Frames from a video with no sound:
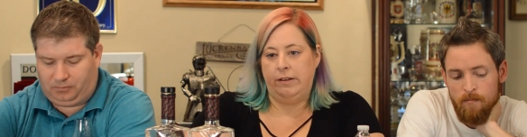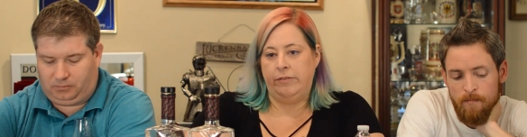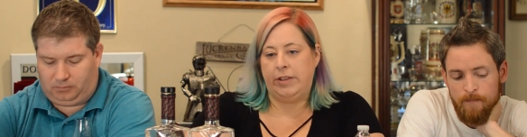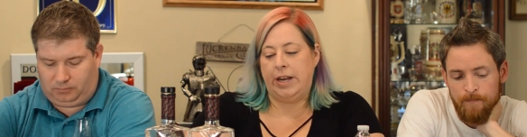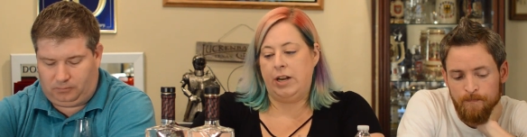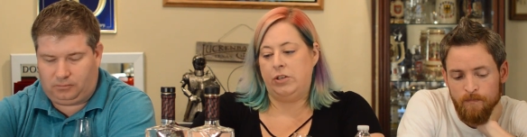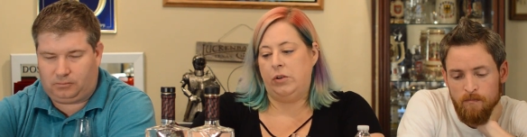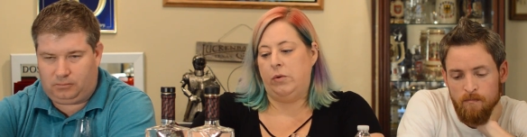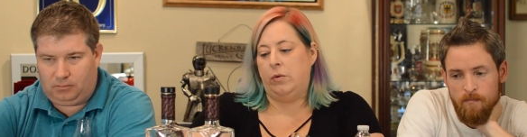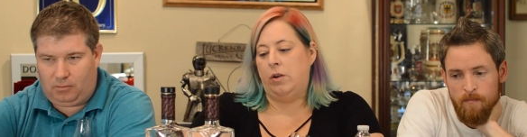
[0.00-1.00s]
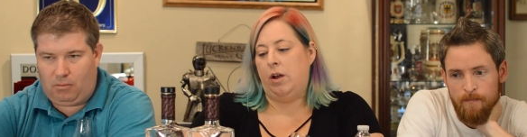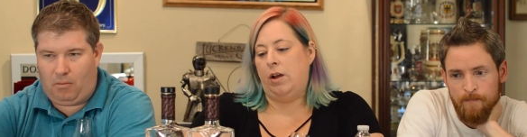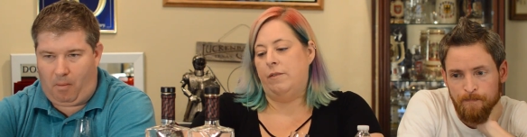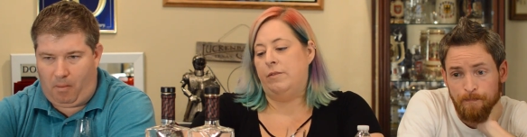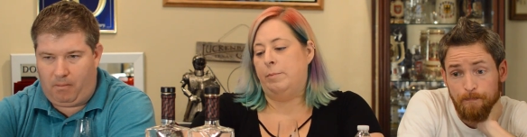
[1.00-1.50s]
Speaker 1: than I do
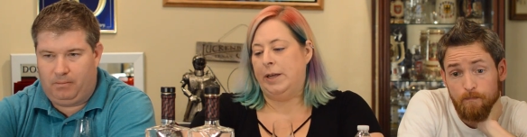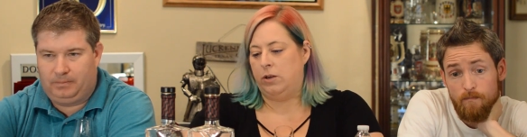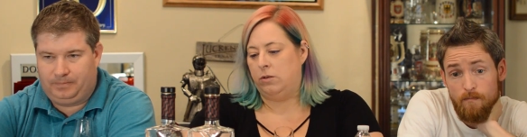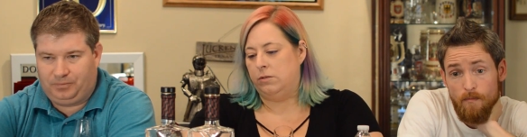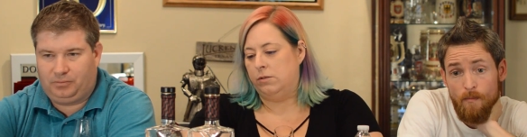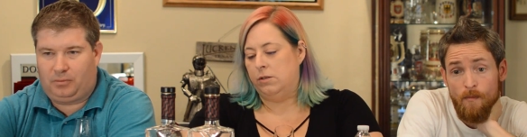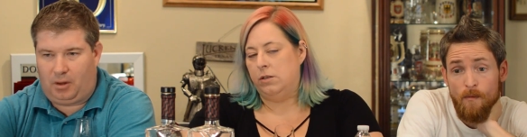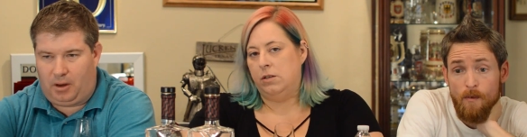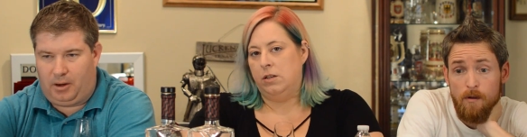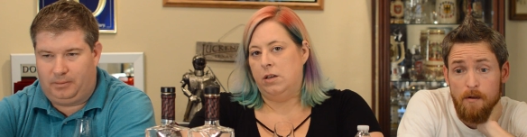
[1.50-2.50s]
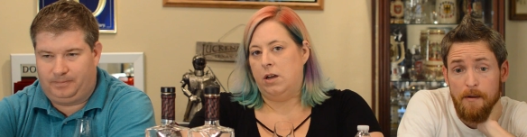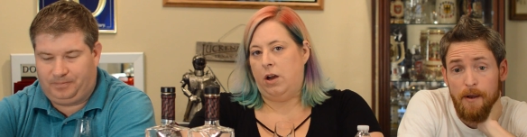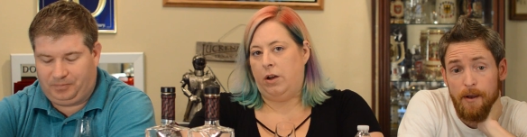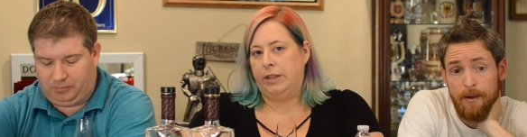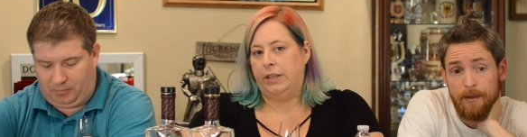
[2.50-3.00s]
of the pickle. Yeah.
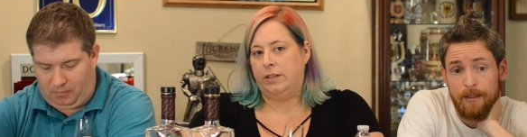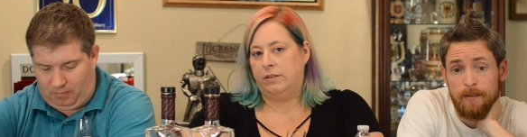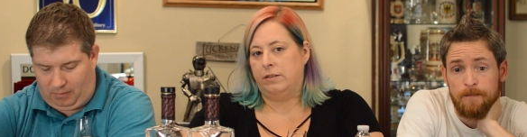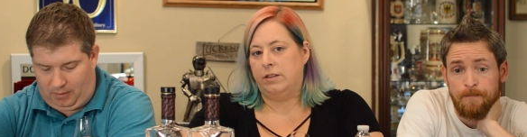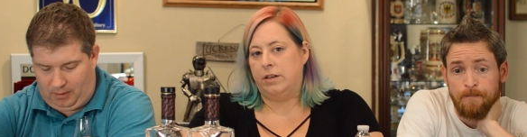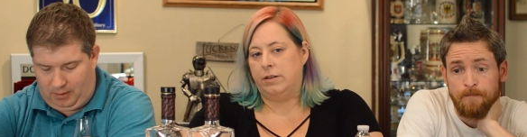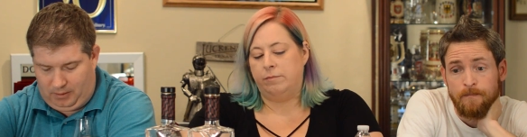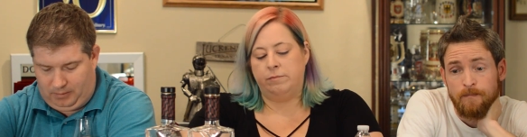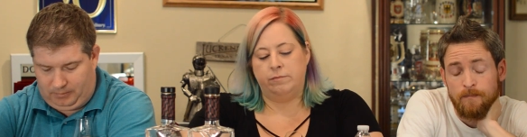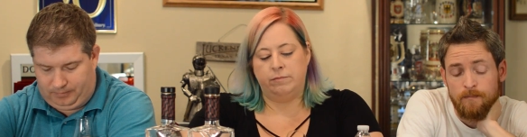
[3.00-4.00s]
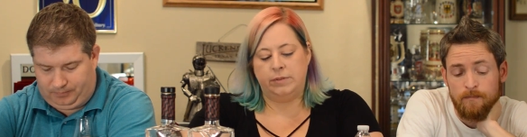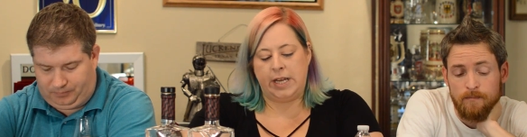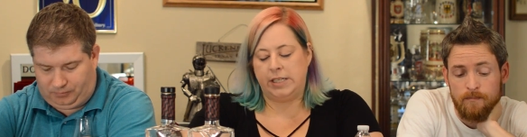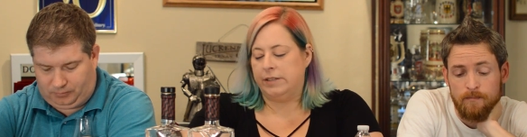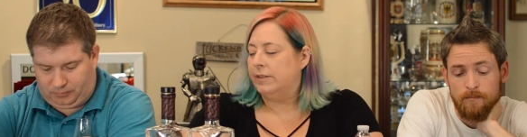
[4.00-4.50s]
On the the
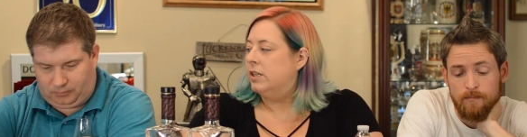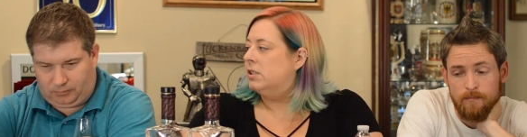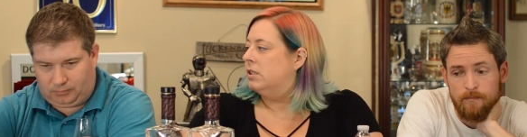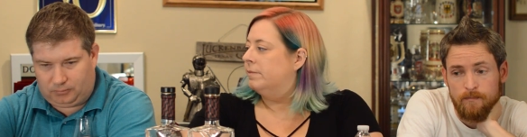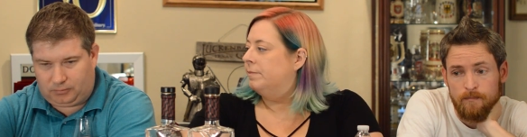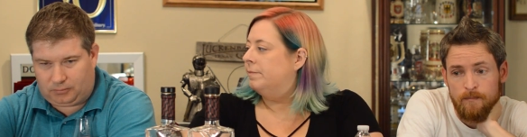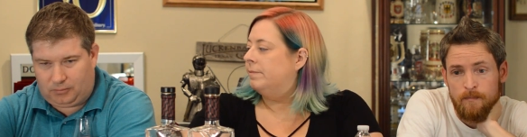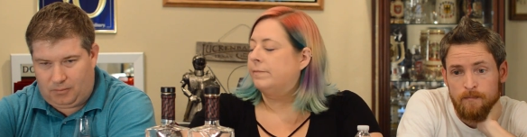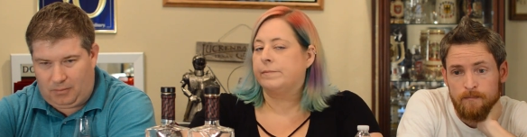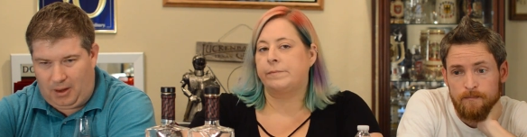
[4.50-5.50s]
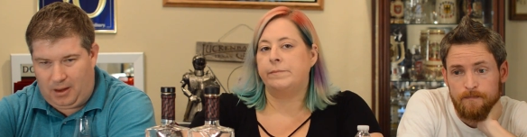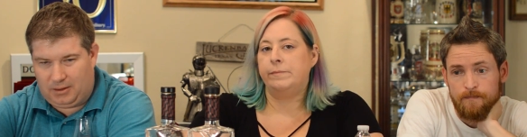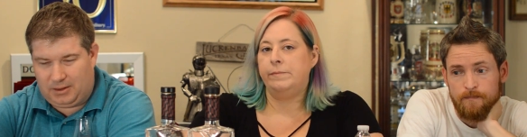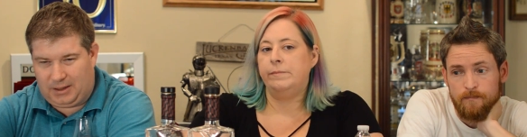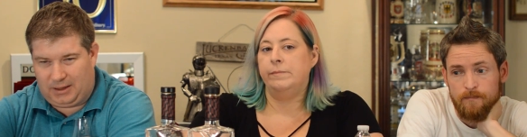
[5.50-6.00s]
taste of this.
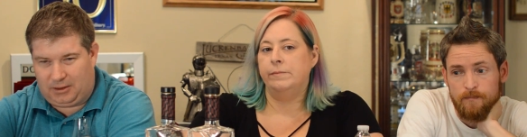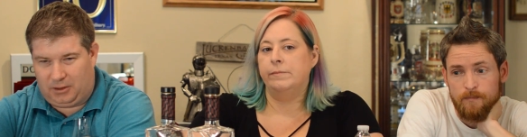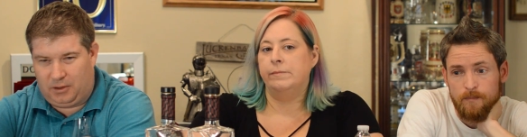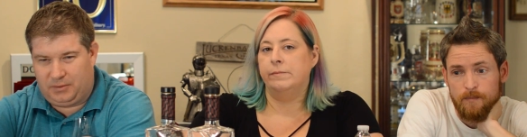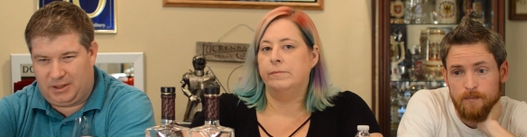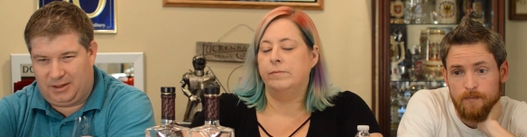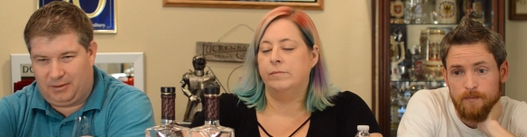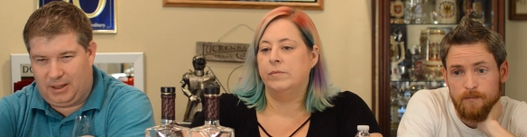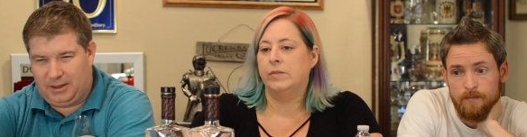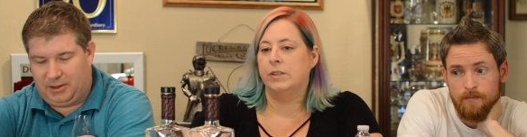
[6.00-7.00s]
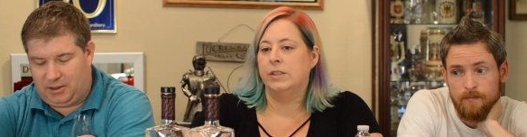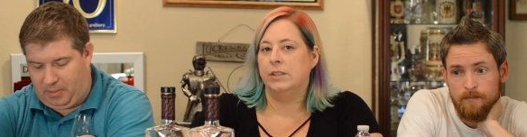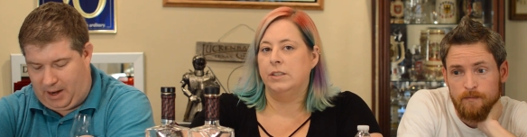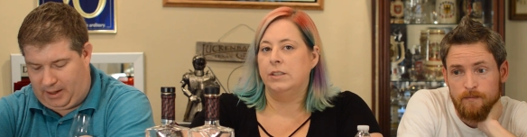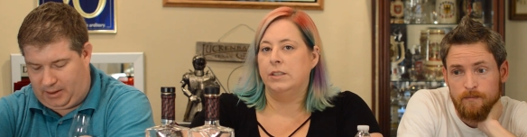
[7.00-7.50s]
Speaker 2: It's got clove cigarettes,
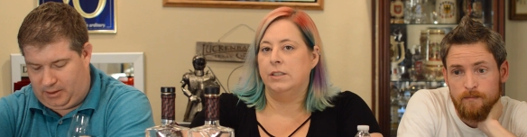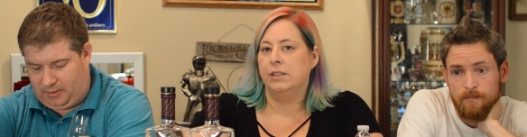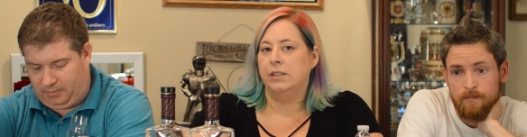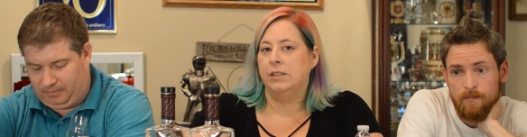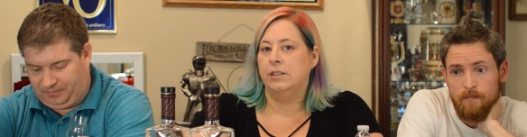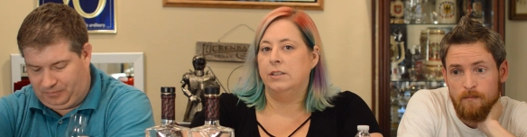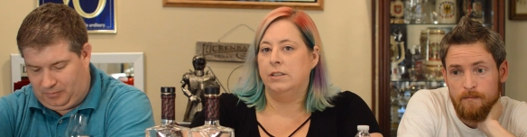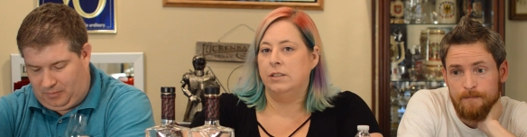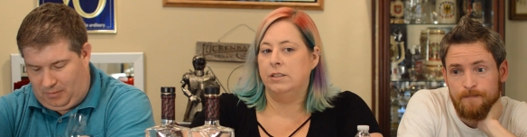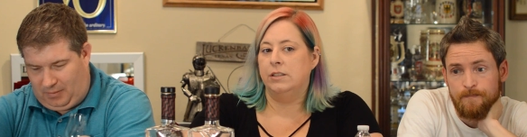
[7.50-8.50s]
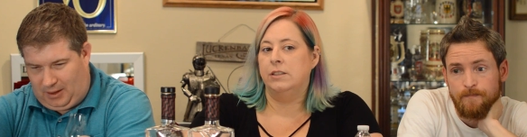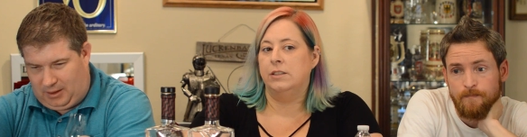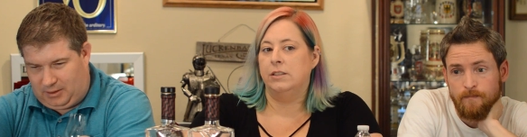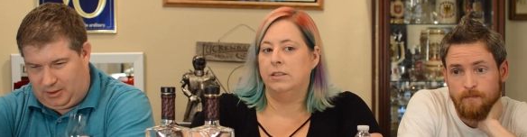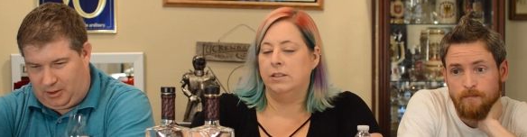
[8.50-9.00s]
tobacco,
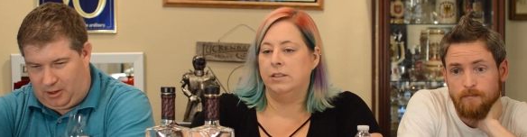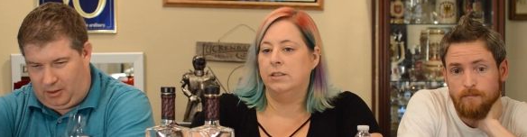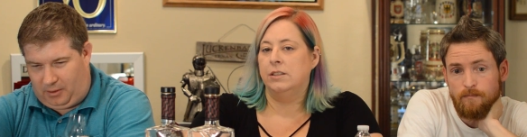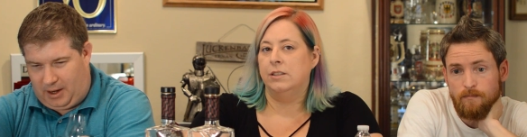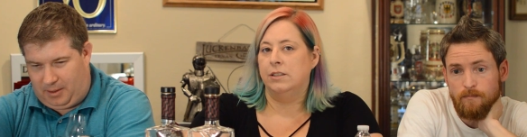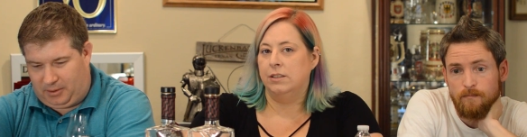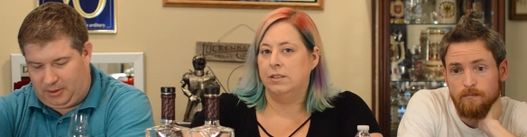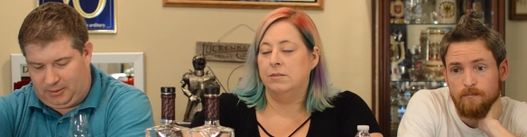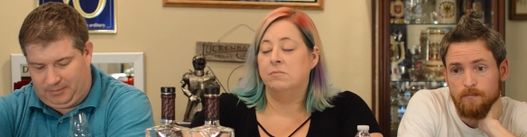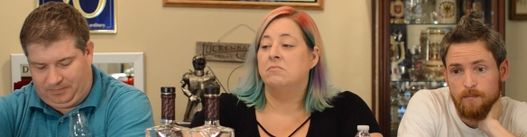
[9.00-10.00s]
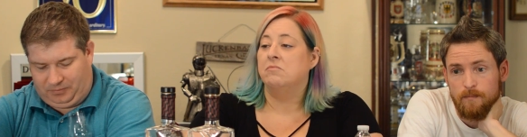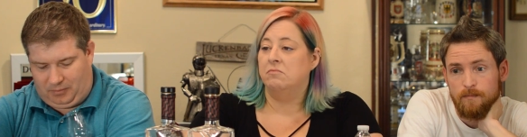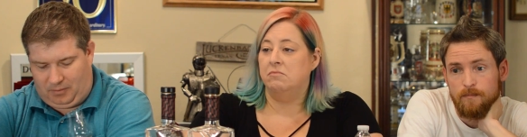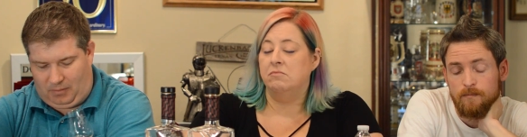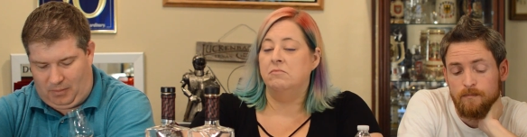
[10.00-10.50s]
cigar wrapper,
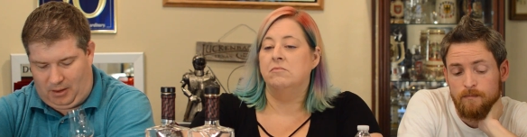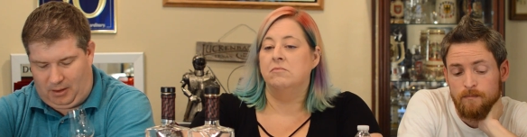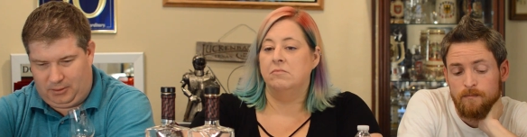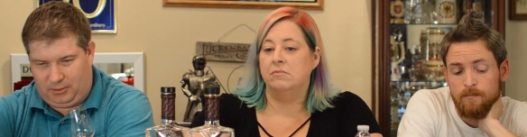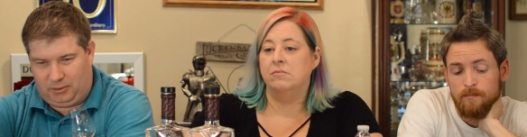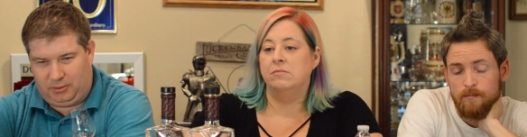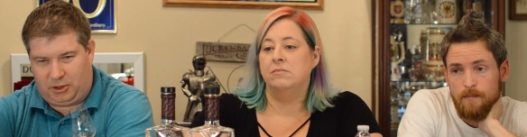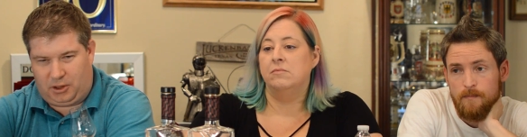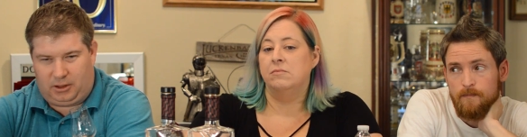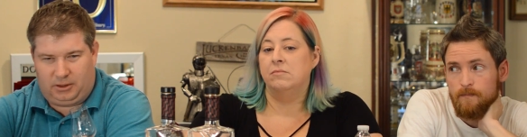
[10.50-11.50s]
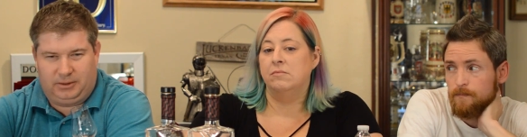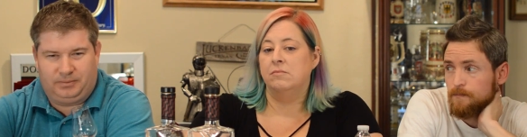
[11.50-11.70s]
mm-hmm. a little chocolate.